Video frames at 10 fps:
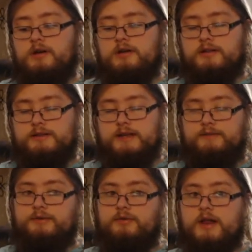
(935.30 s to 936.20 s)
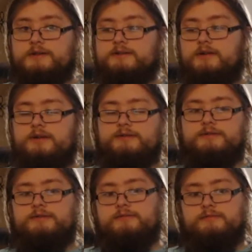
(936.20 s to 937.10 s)
Like, they give you grand
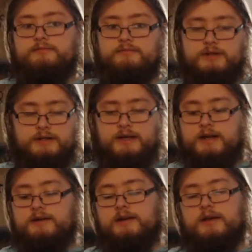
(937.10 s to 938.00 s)
stars in the end.